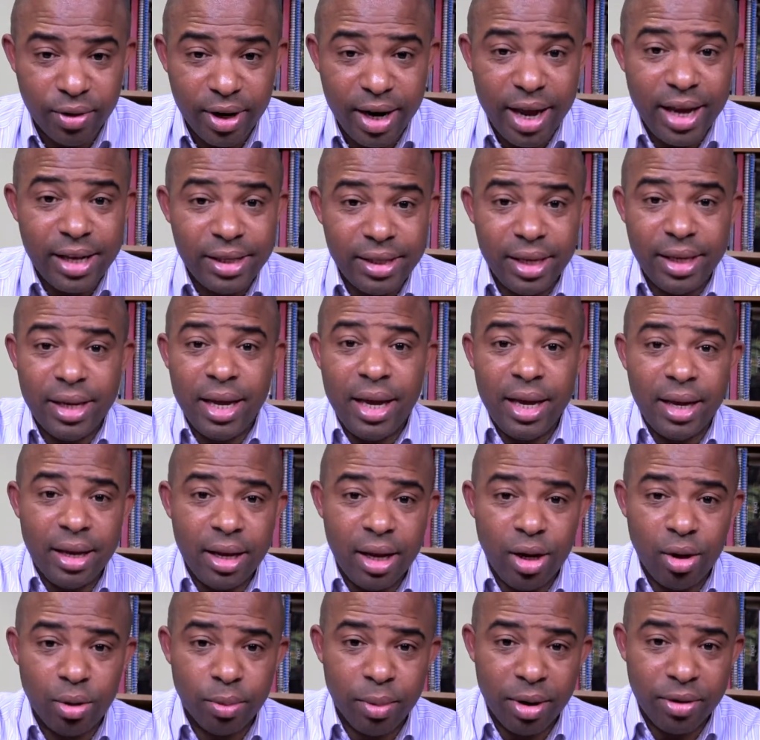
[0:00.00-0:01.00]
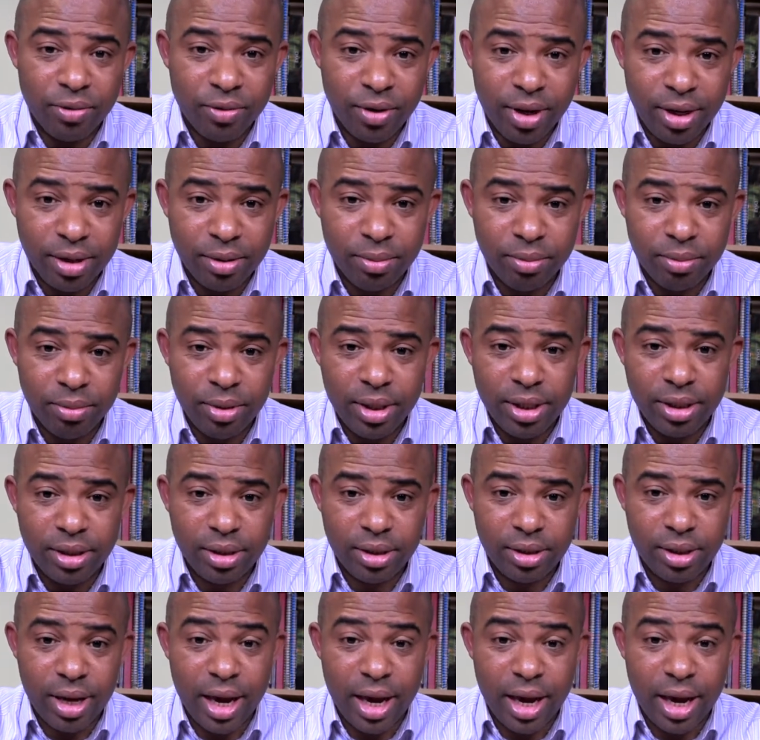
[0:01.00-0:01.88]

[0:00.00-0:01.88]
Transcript: And I said, hey, hello, my friend, please.